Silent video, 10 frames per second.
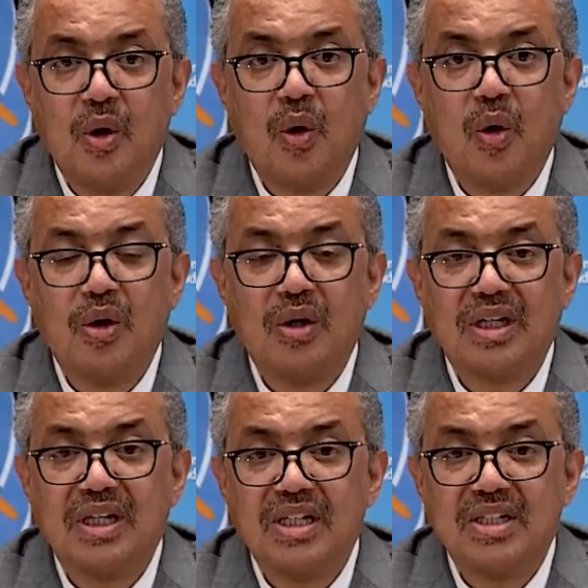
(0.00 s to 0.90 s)
or
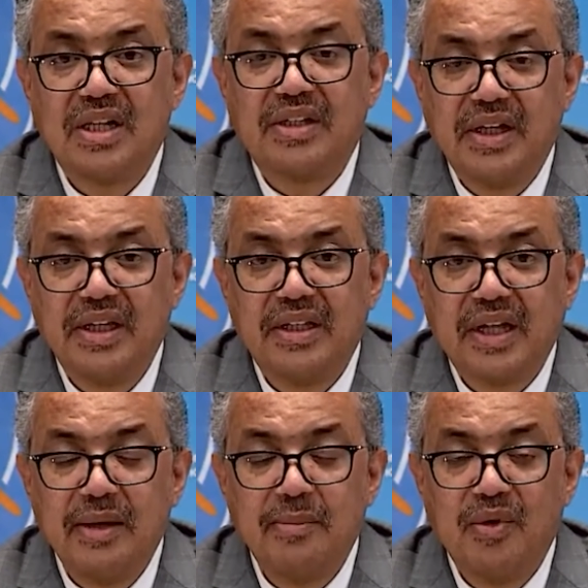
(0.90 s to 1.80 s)
certain
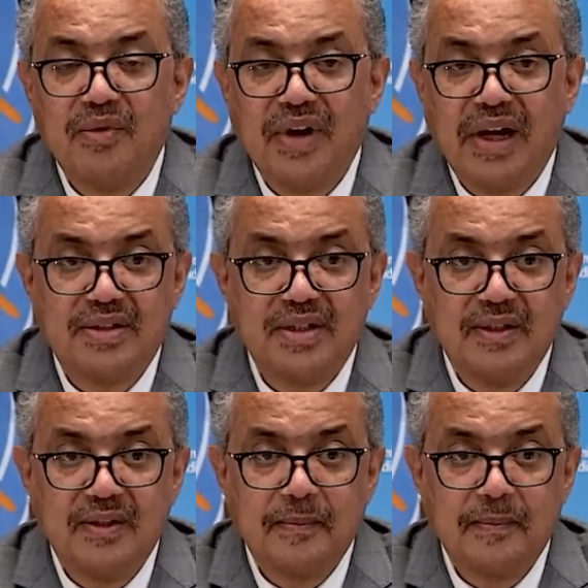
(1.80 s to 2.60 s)
type of vaccine.